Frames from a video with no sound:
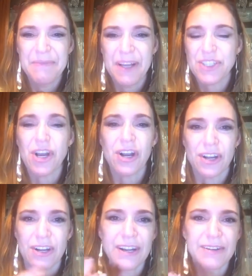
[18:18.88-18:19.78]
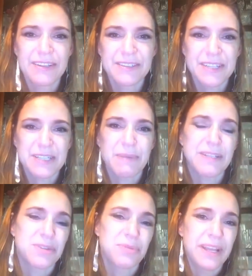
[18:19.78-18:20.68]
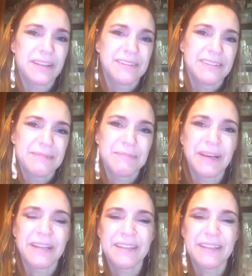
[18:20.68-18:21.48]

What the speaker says: shocker. I didn't expect to win, but